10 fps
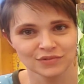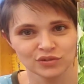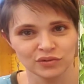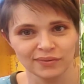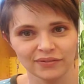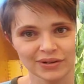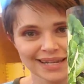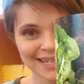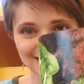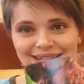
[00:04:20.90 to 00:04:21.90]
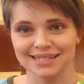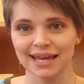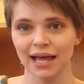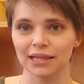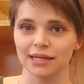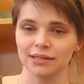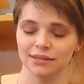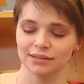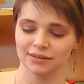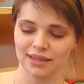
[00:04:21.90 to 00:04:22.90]
If you've ever eaten a salad,
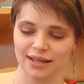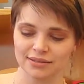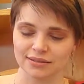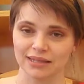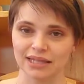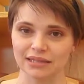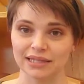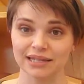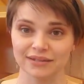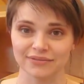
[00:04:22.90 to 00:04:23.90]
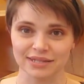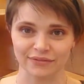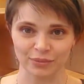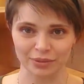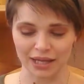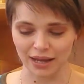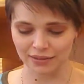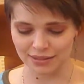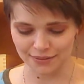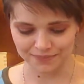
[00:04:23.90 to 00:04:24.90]
that's the leaves of the
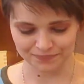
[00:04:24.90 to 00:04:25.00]
plant.